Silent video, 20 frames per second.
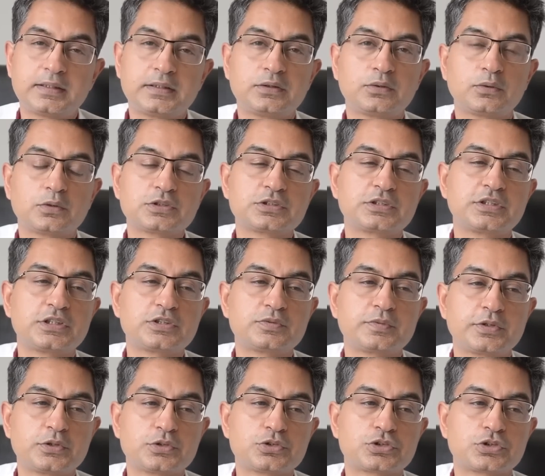in those days,
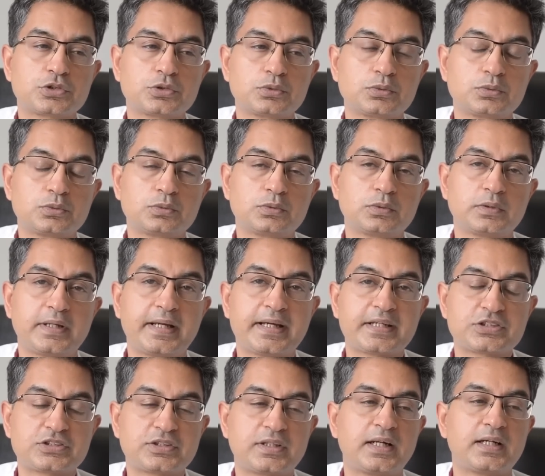we used to
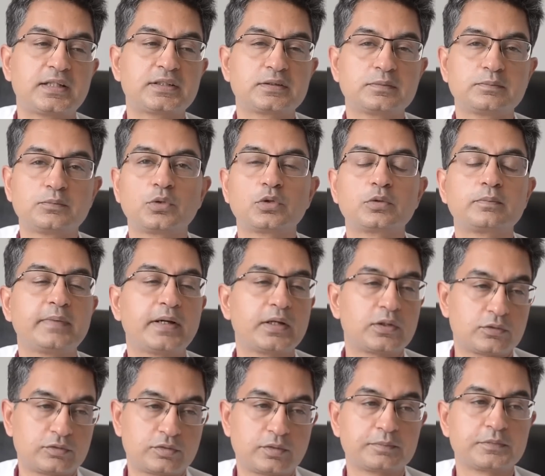extract the bone
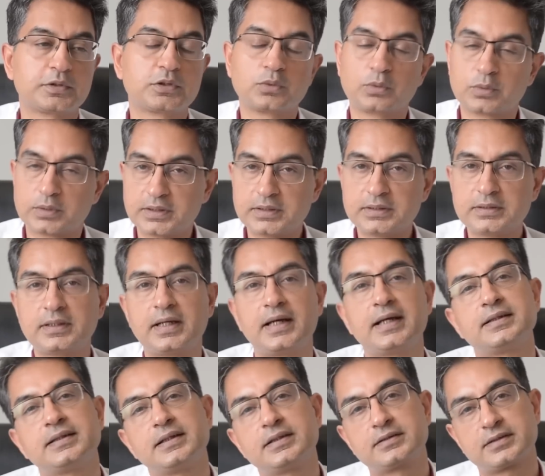marrow from the donor
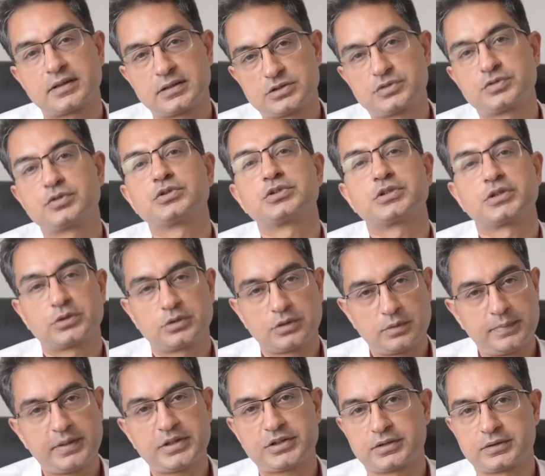and then transfuse it to
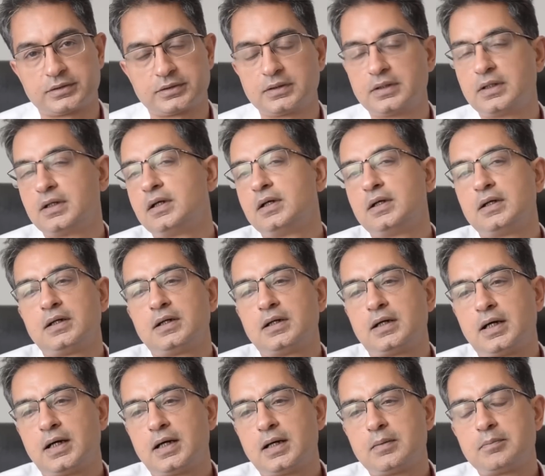the patient.
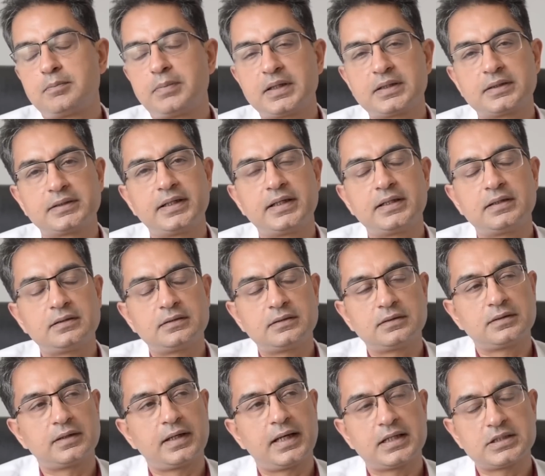But
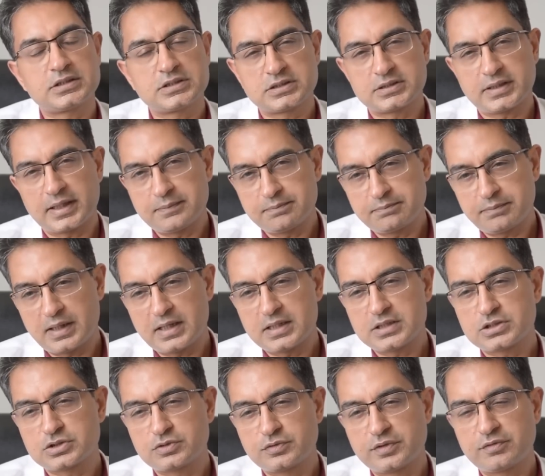then as time
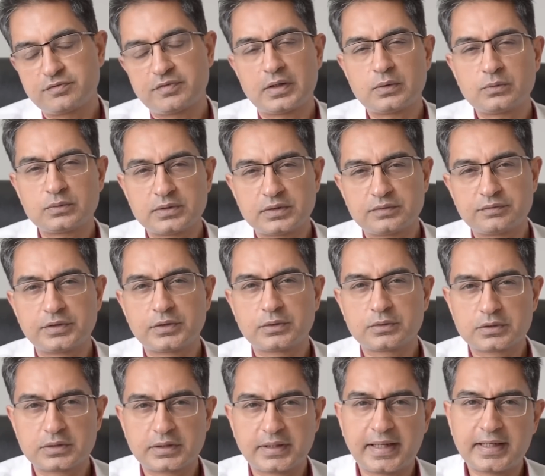passed, we found that we
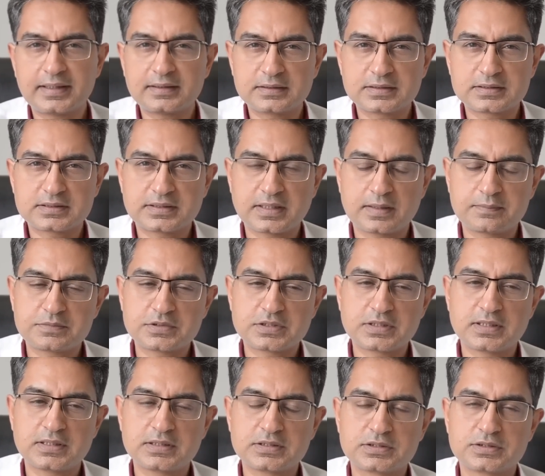could get the stem
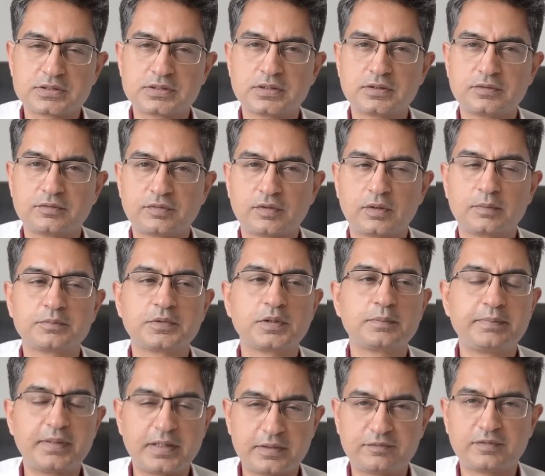cells from the
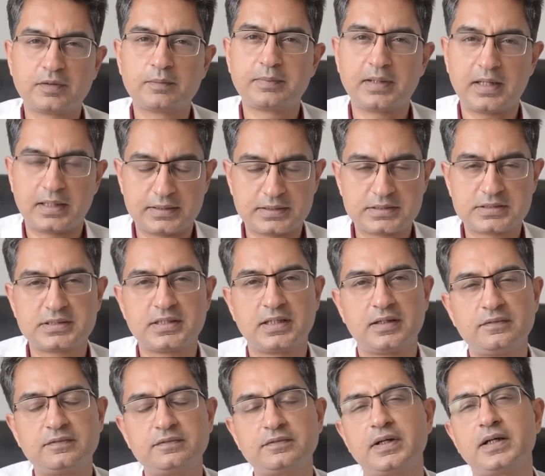peripheral blood
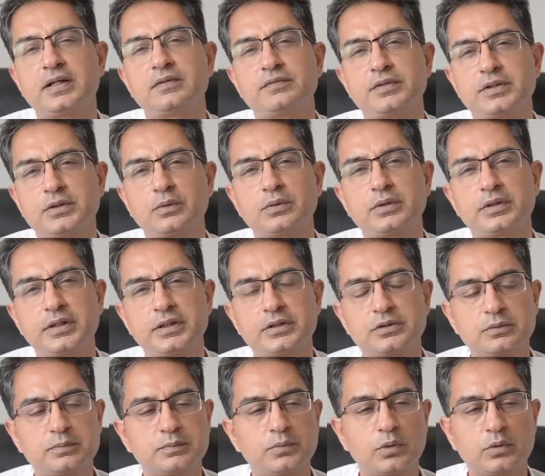itself, and we don't
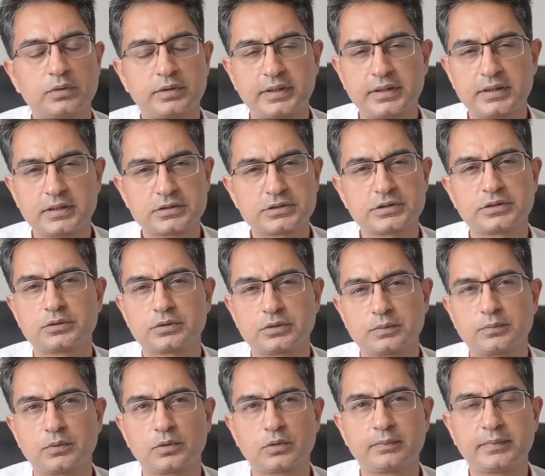need to poke needles into
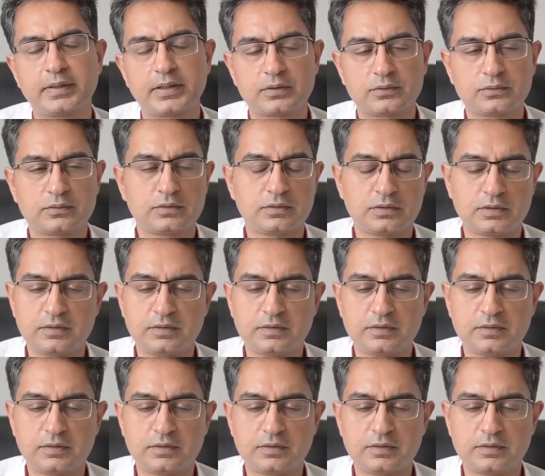the bone marrow,